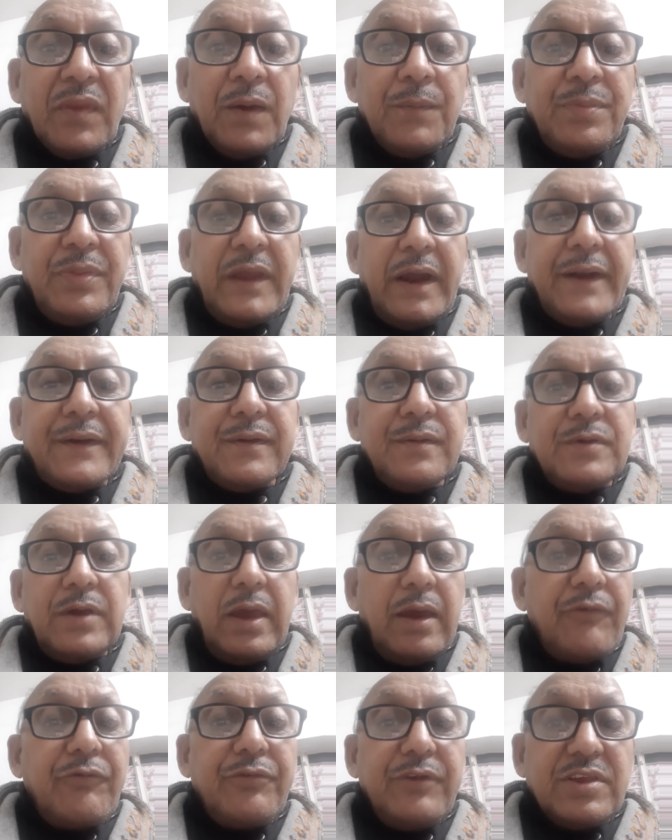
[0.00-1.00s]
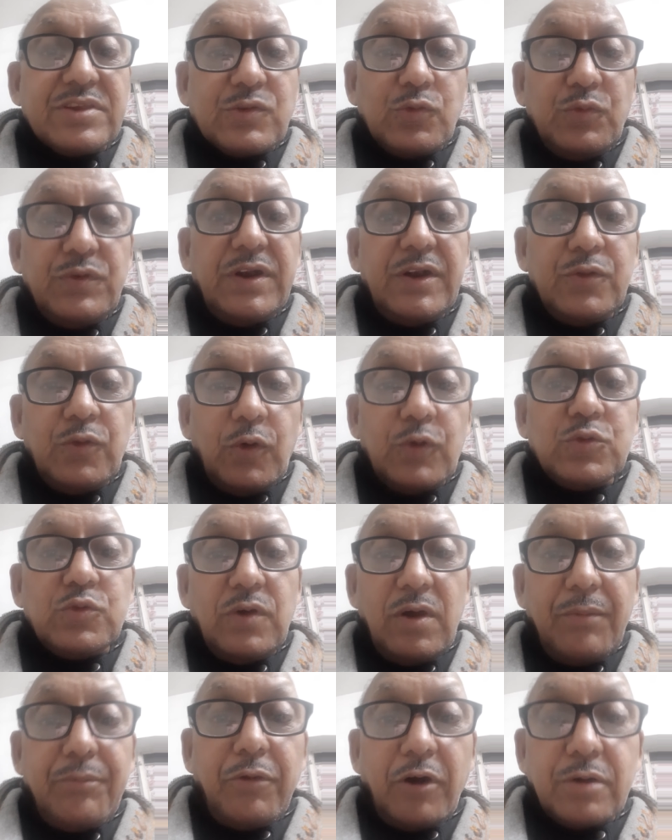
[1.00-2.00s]
That every student, those who
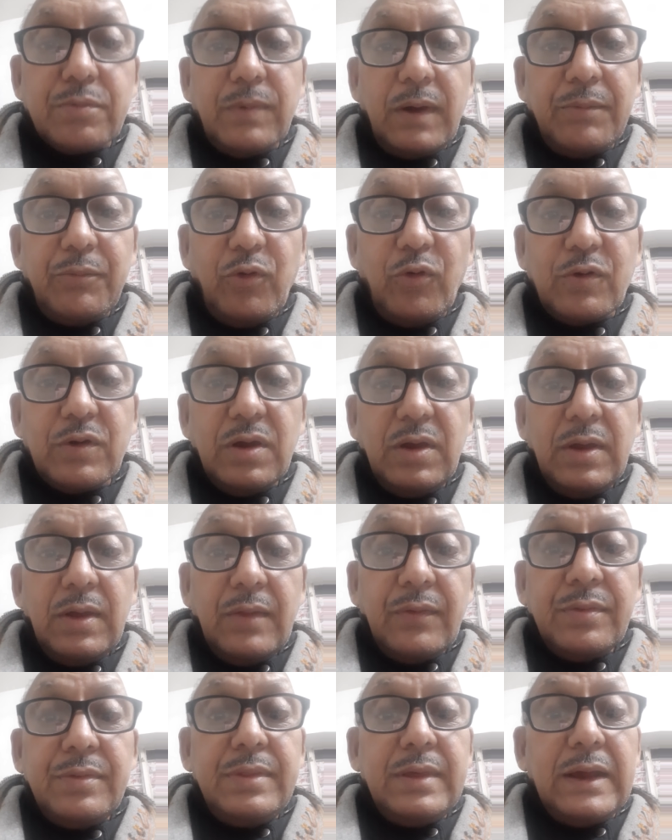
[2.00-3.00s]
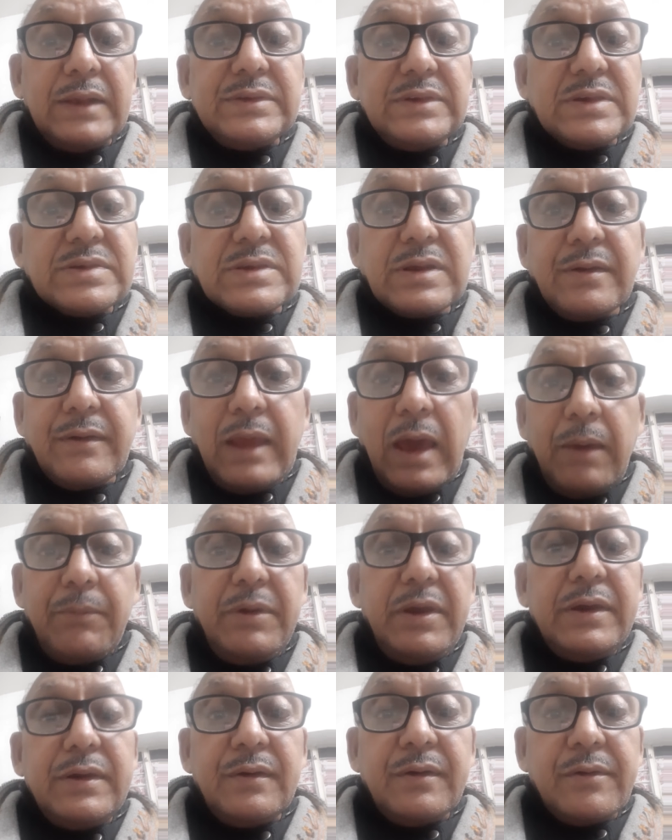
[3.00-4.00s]
have bought my book, they are just
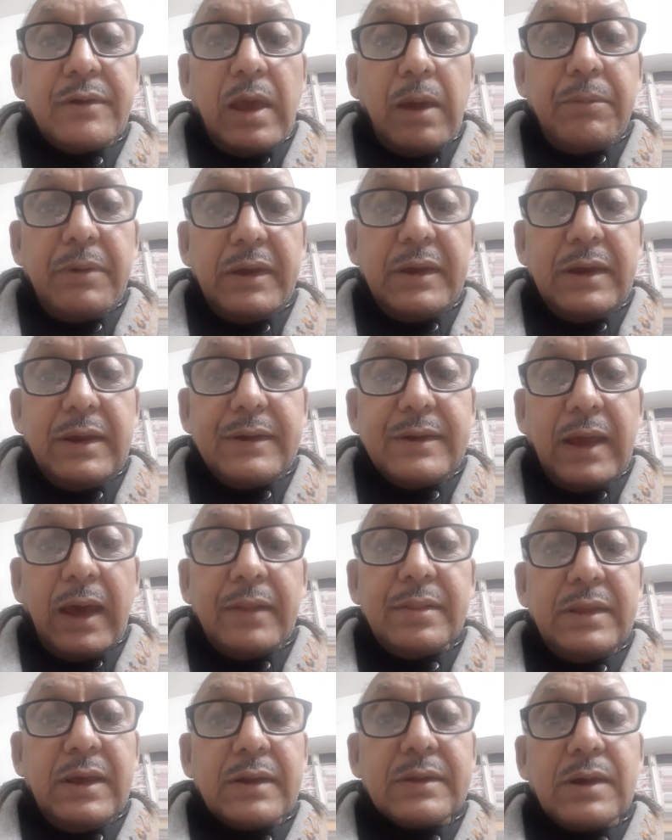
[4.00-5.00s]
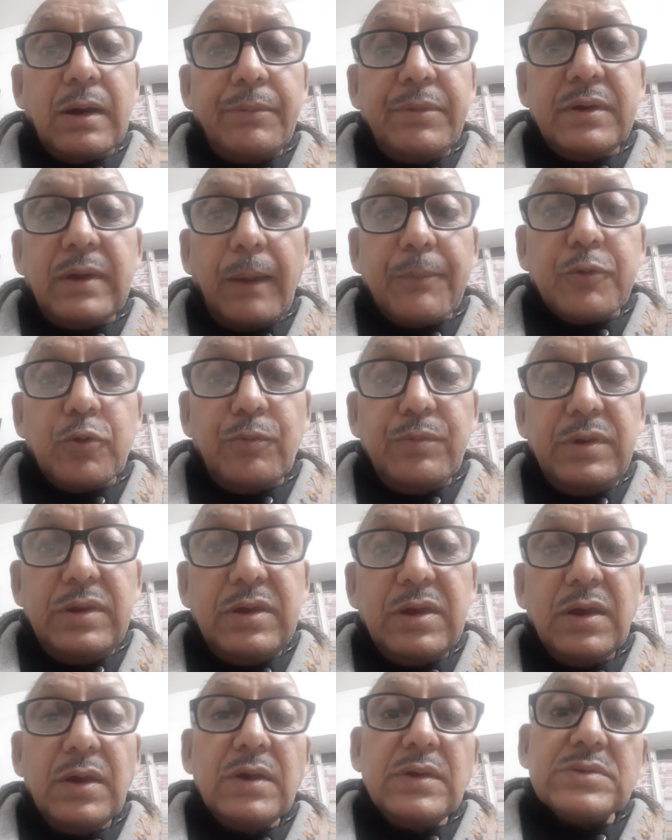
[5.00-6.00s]
grabbing it and they are coming up to
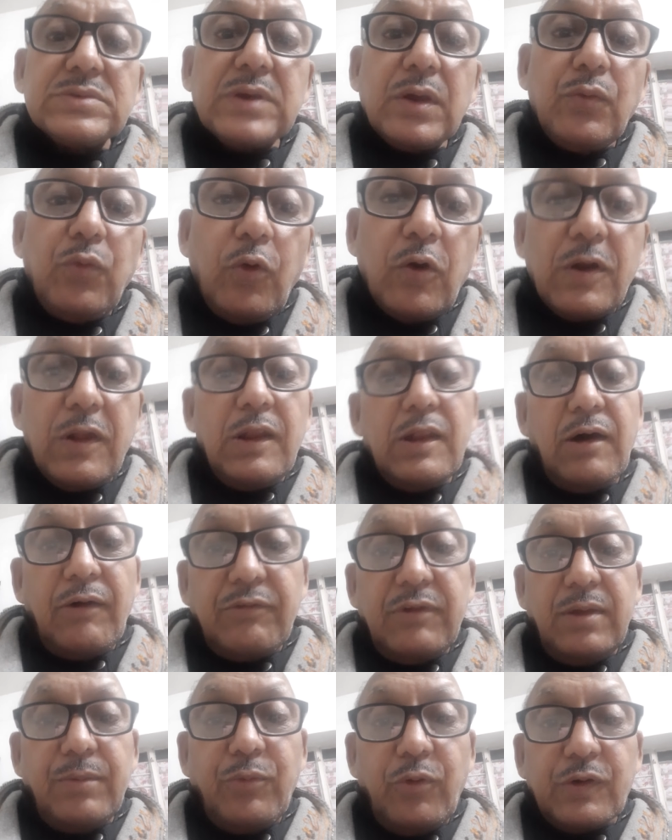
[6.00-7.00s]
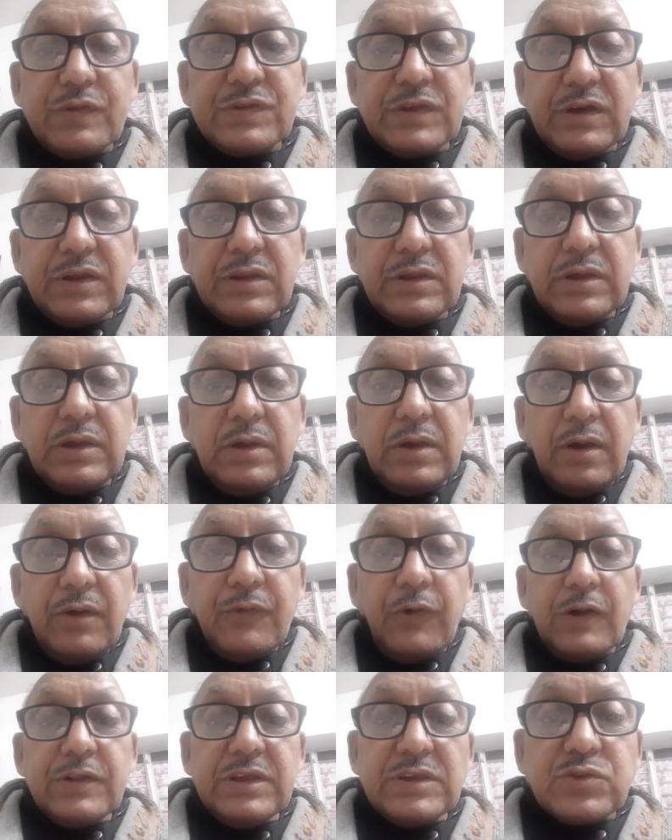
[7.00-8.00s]
me. Sir, what a lovely book, sir.
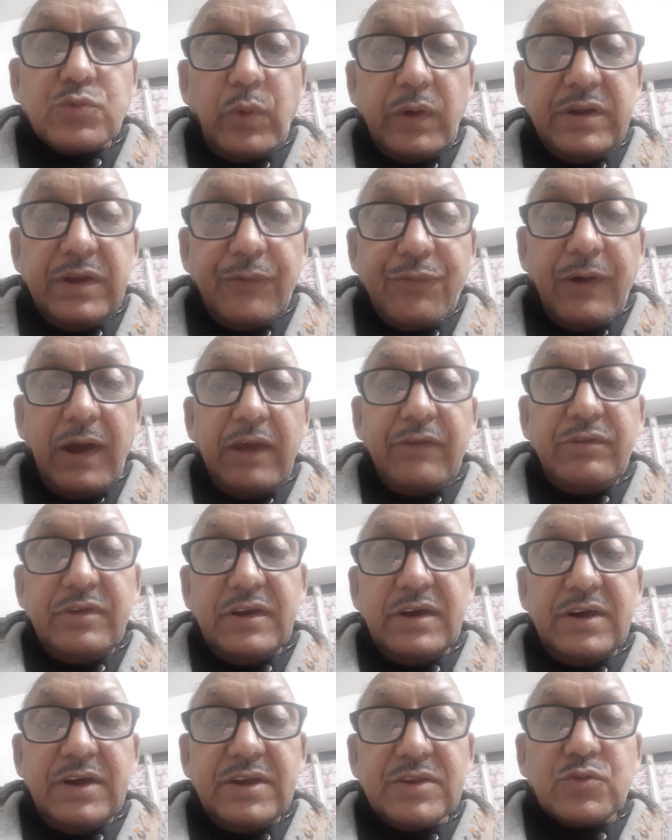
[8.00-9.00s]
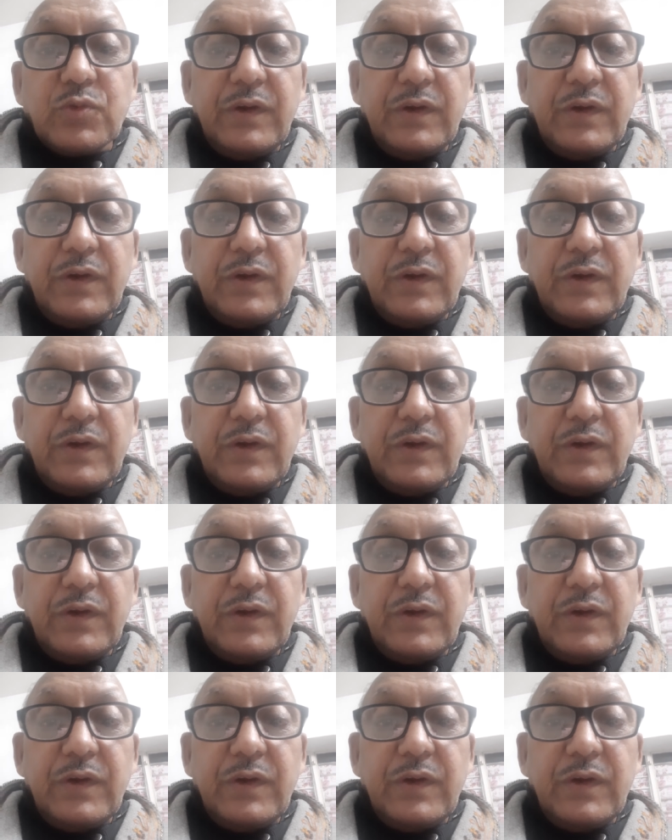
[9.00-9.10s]
For this 25 years,